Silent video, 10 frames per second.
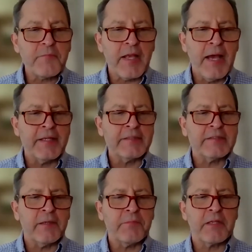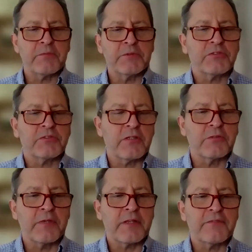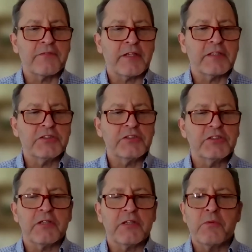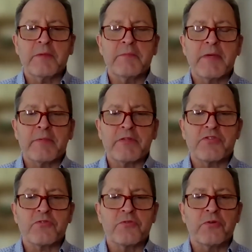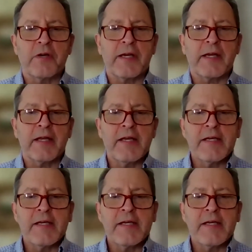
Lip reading: And that's something that we struggle with. And if I could just share one maybe story